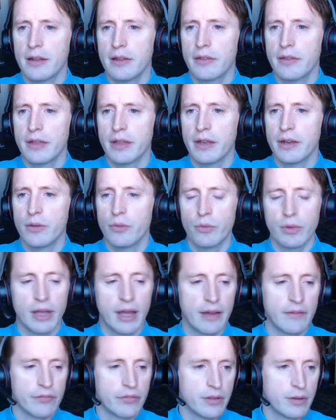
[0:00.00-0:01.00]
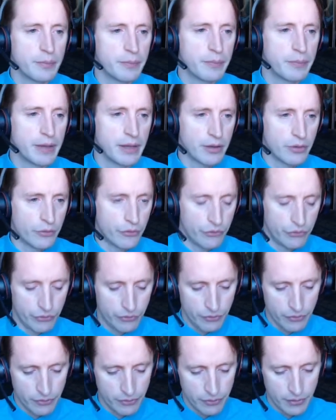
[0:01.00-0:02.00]
then we have the big
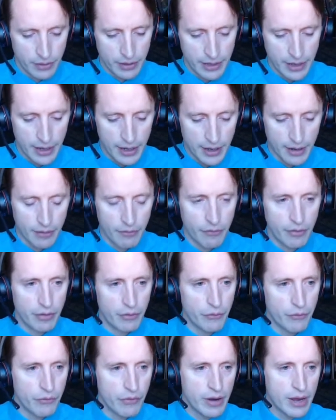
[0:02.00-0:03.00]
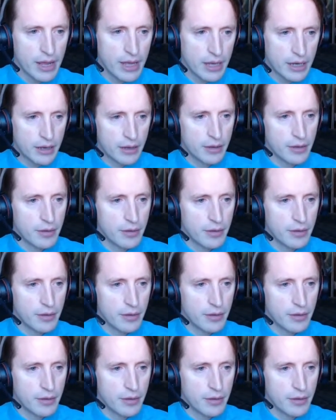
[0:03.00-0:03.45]
hairy rat.